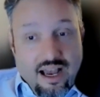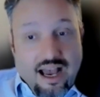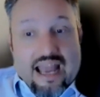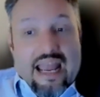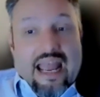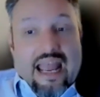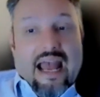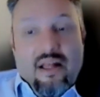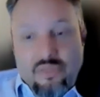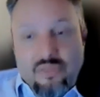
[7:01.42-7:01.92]
I
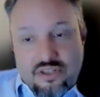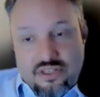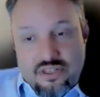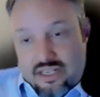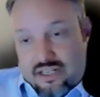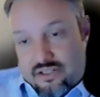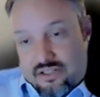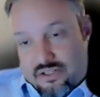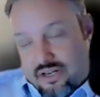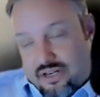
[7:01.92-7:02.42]
had this
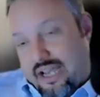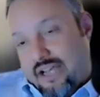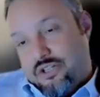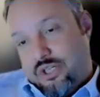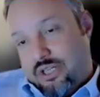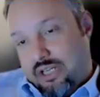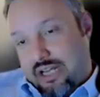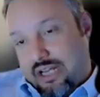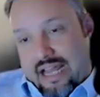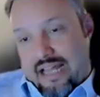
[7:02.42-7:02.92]

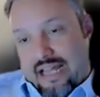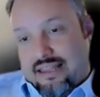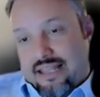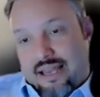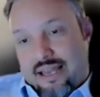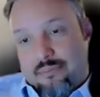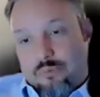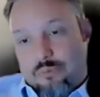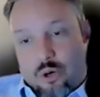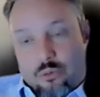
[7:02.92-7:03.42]
interaction at
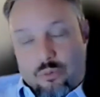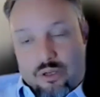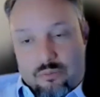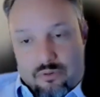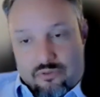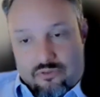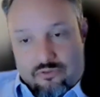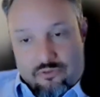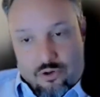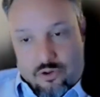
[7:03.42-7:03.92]
that moment
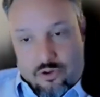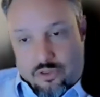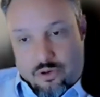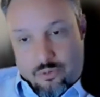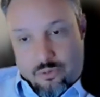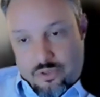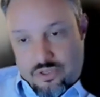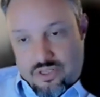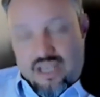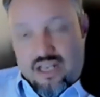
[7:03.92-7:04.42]
before there
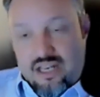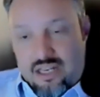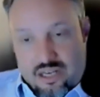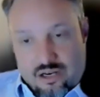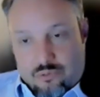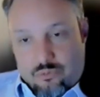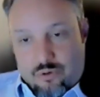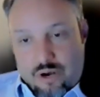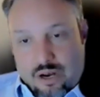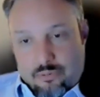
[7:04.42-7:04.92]
was any
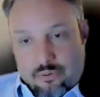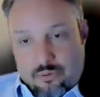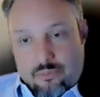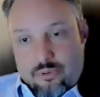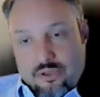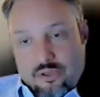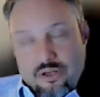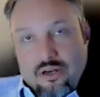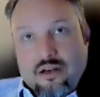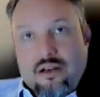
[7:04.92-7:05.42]

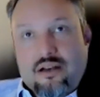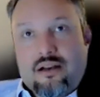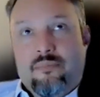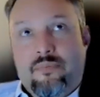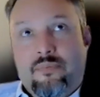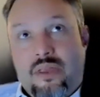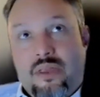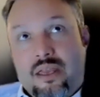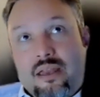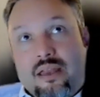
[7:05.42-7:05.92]
irreparable
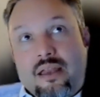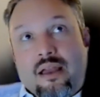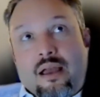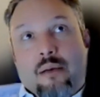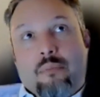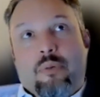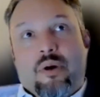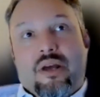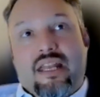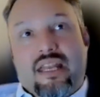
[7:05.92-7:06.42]
harm,
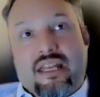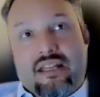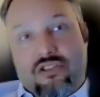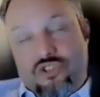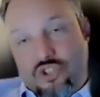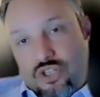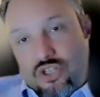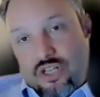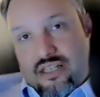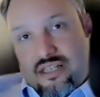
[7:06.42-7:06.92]
but it
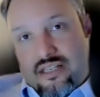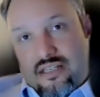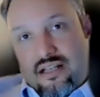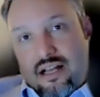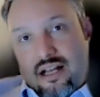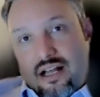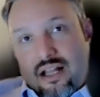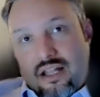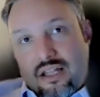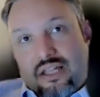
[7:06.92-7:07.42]
just
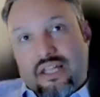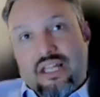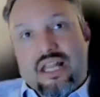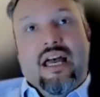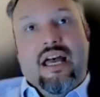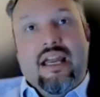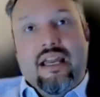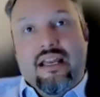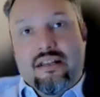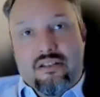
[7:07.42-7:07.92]

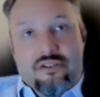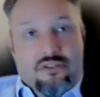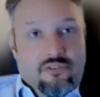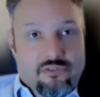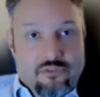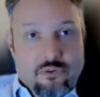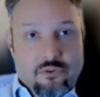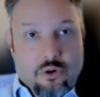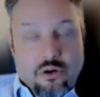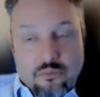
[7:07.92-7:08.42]
aligned
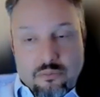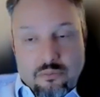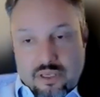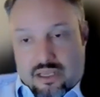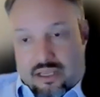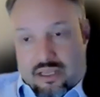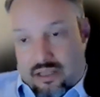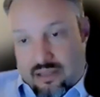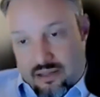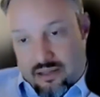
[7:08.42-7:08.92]
for
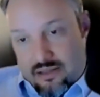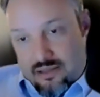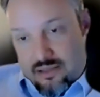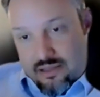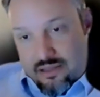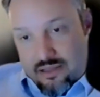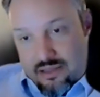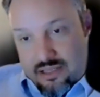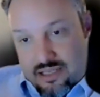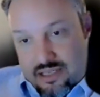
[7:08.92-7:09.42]
me
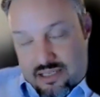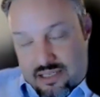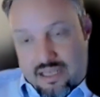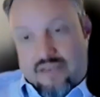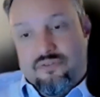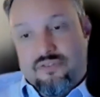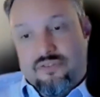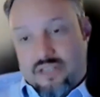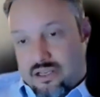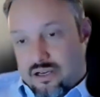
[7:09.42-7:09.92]
the
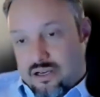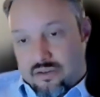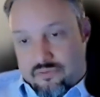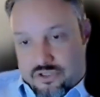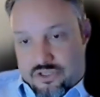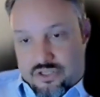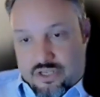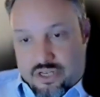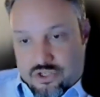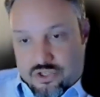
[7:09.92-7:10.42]
safety
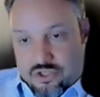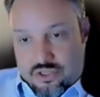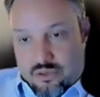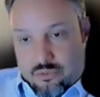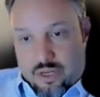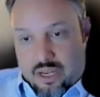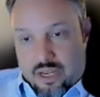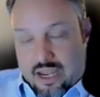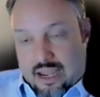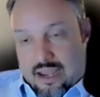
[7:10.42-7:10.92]
conversation
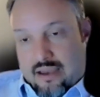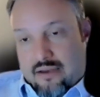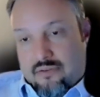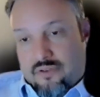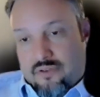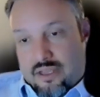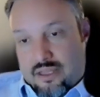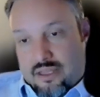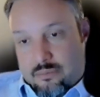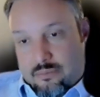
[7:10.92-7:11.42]
that we have
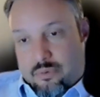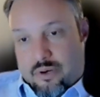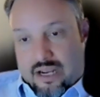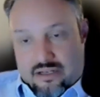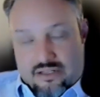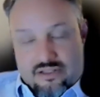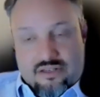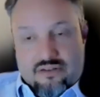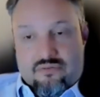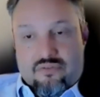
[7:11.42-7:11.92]
in the
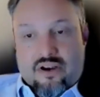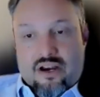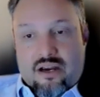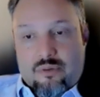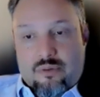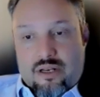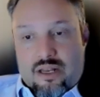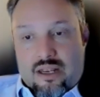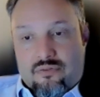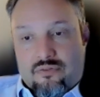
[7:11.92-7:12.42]
practice
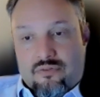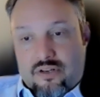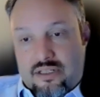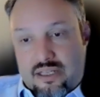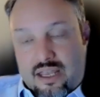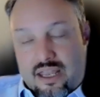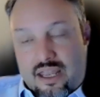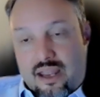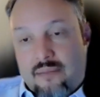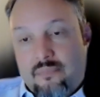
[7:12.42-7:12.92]
environment every
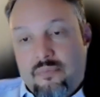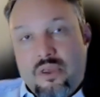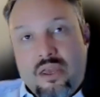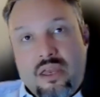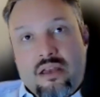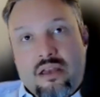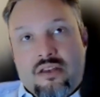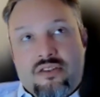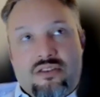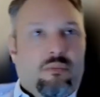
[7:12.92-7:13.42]
day.
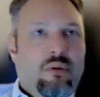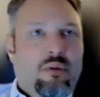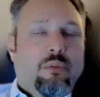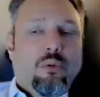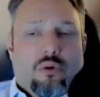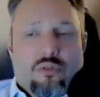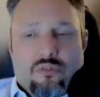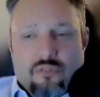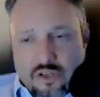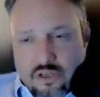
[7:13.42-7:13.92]
Some
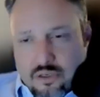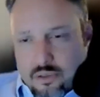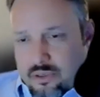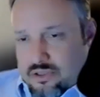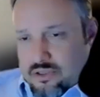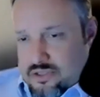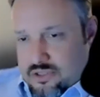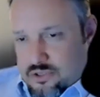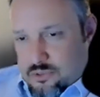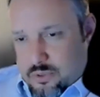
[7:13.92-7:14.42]
people refer to it
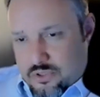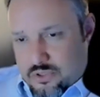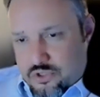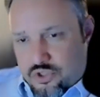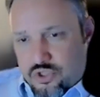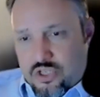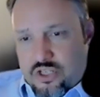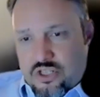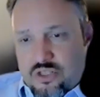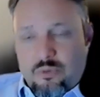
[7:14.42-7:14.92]
as the Swiss
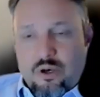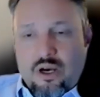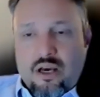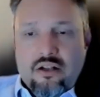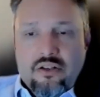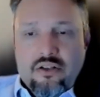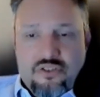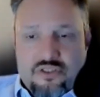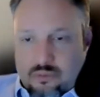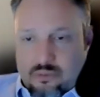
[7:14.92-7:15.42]
cheese
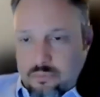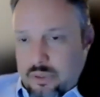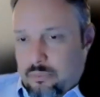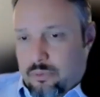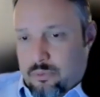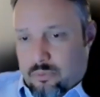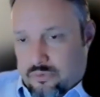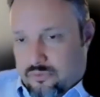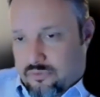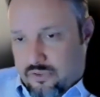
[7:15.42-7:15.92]
model. Some
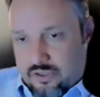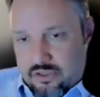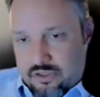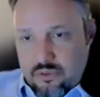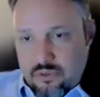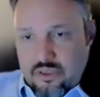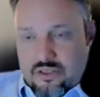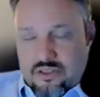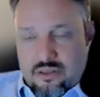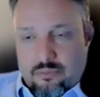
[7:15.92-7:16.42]
people refer
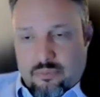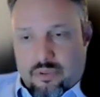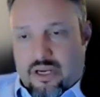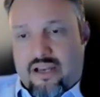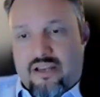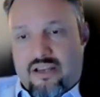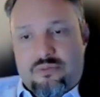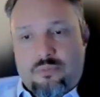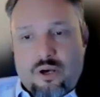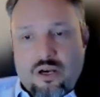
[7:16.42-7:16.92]
to it as the
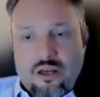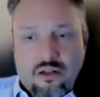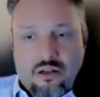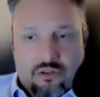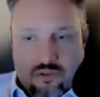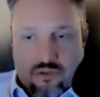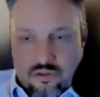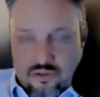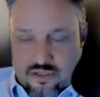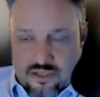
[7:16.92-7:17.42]
bias
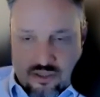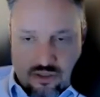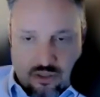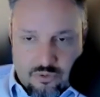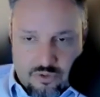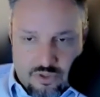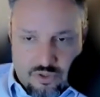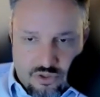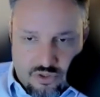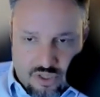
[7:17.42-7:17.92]
model or the
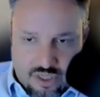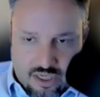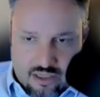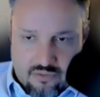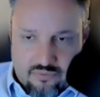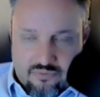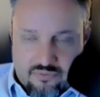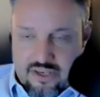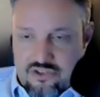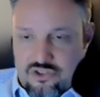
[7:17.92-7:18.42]
slow
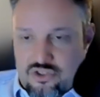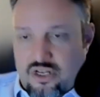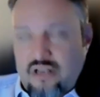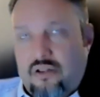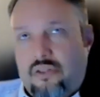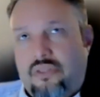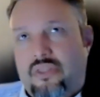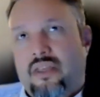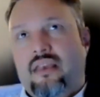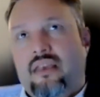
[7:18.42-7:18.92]
channel, fast
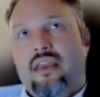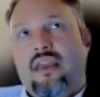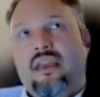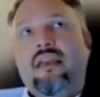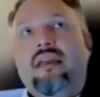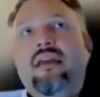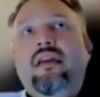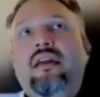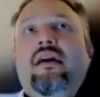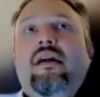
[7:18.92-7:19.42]
channel
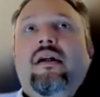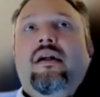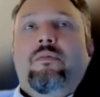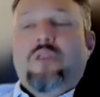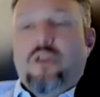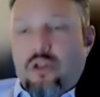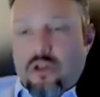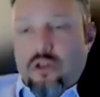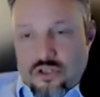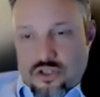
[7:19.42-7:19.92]
thinking.
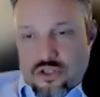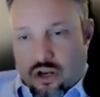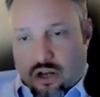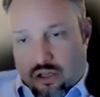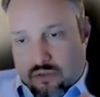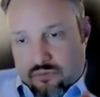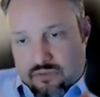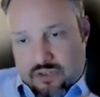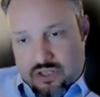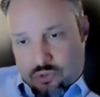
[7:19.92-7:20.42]
There's
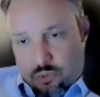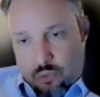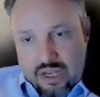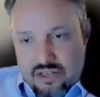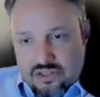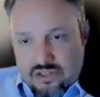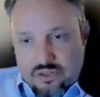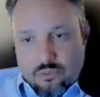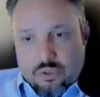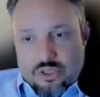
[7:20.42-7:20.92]
all of these
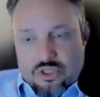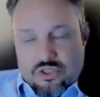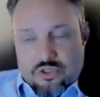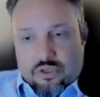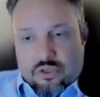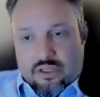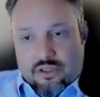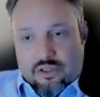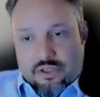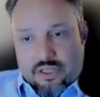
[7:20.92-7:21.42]
ways in which you
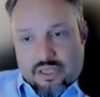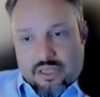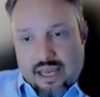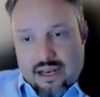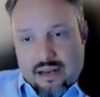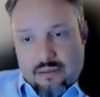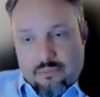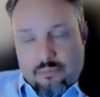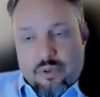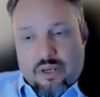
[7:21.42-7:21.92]
can look
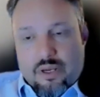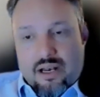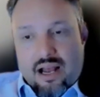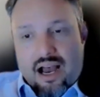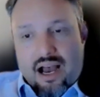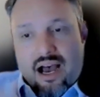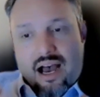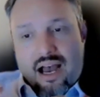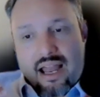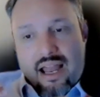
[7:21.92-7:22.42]
at it, but
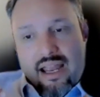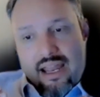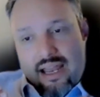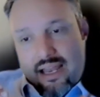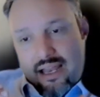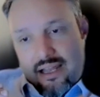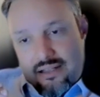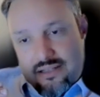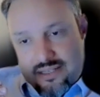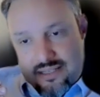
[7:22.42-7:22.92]
I
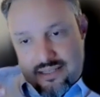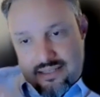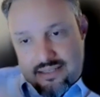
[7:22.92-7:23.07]
had